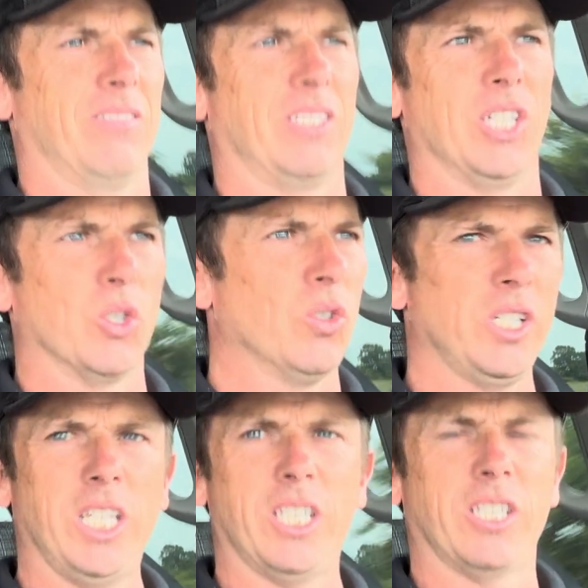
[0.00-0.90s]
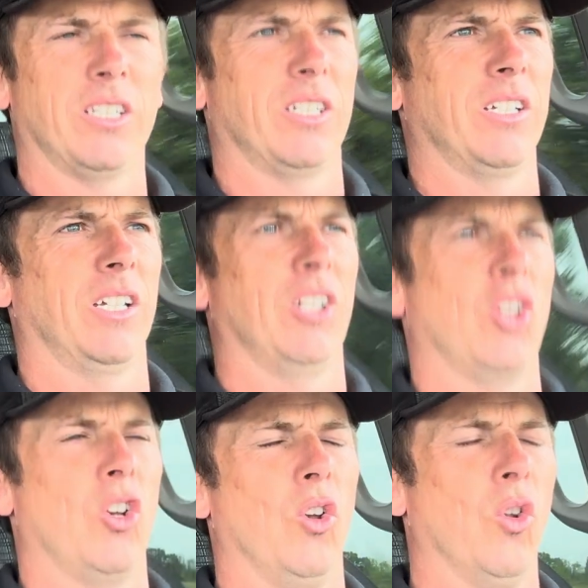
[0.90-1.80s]
They don't need
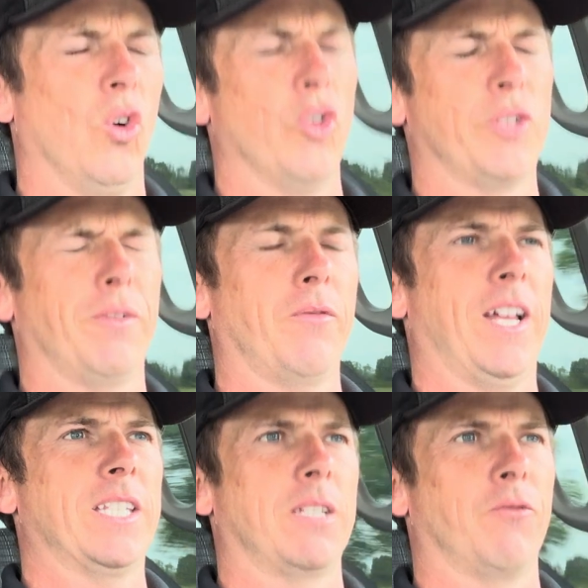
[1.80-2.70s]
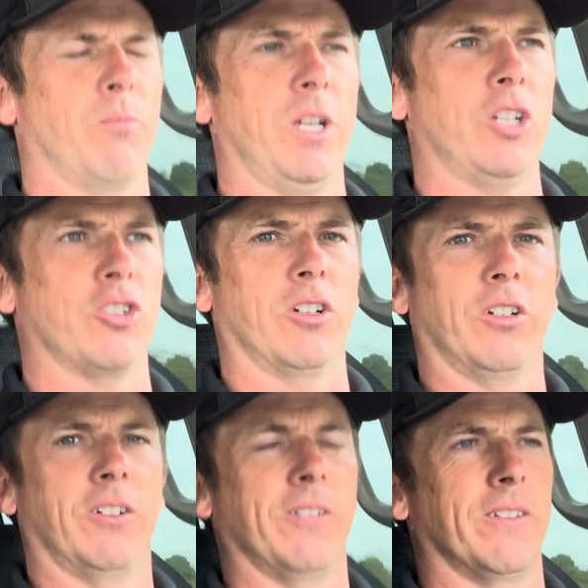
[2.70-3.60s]
loads of advanced information
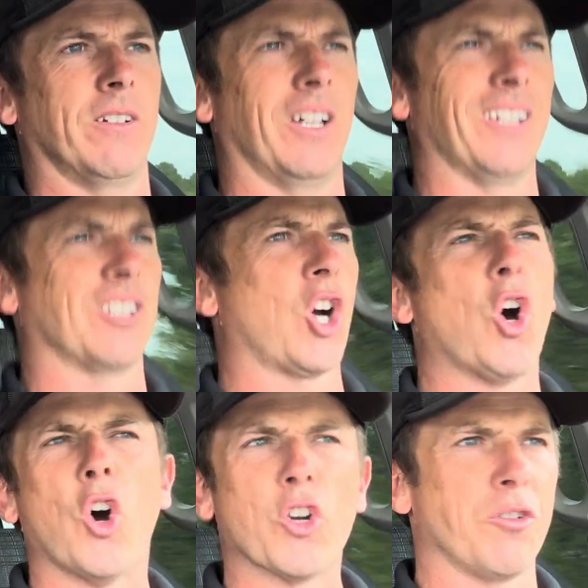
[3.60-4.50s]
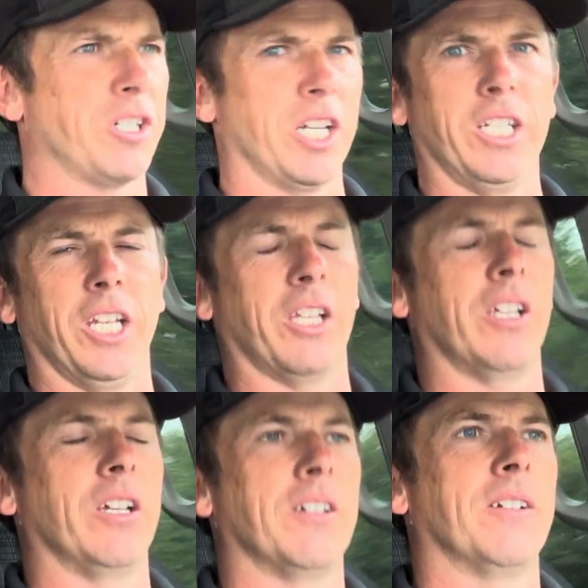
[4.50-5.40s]
and cornering technique.
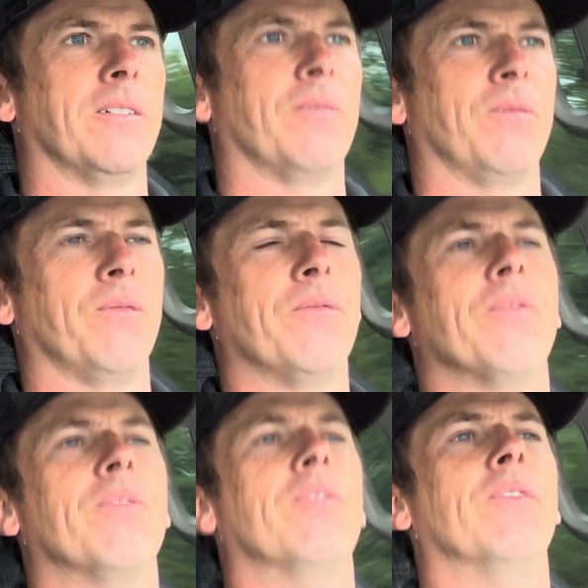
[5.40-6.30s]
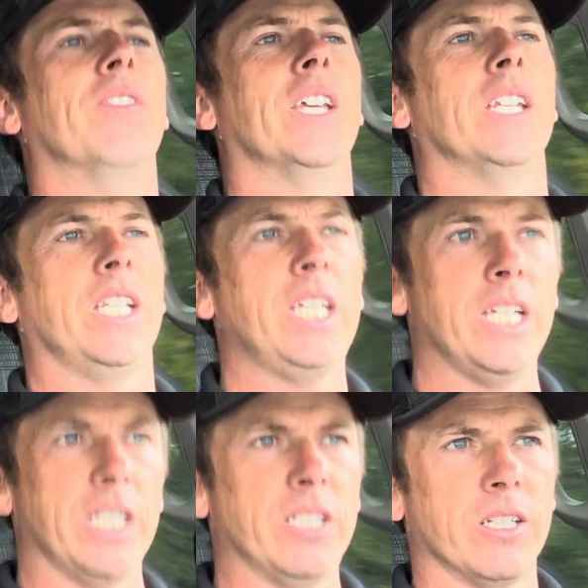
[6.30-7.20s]
They
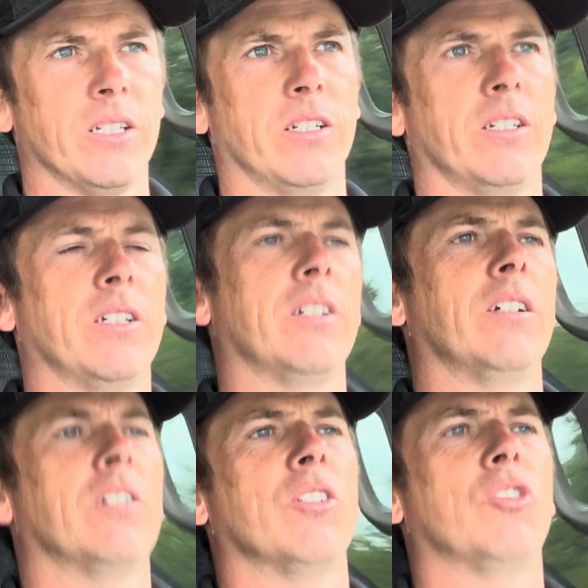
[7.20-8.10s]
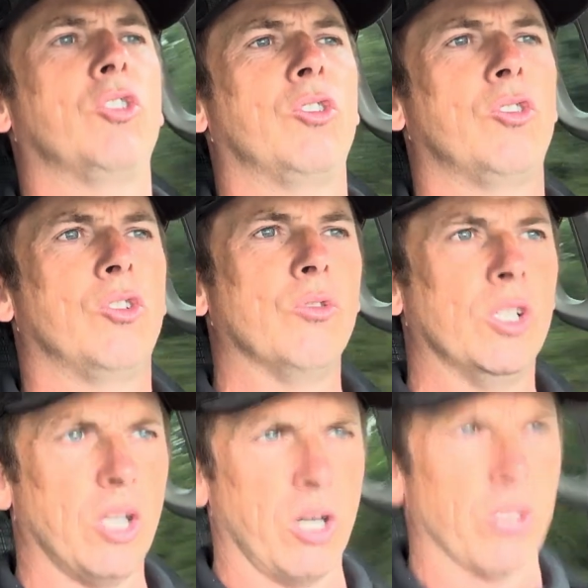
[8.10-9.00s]
need to
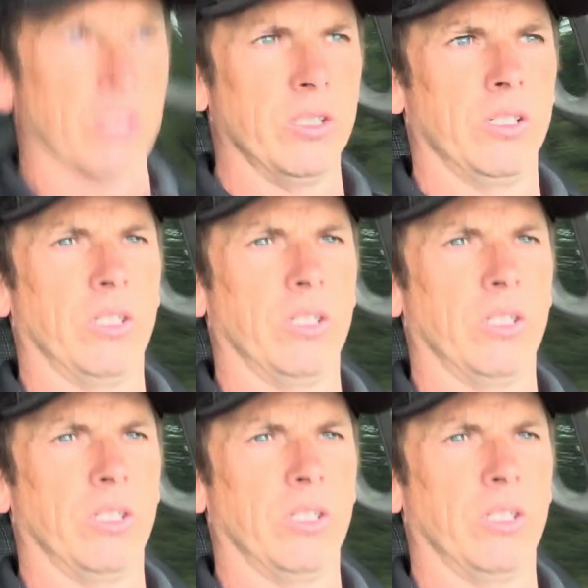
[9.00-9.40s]
learn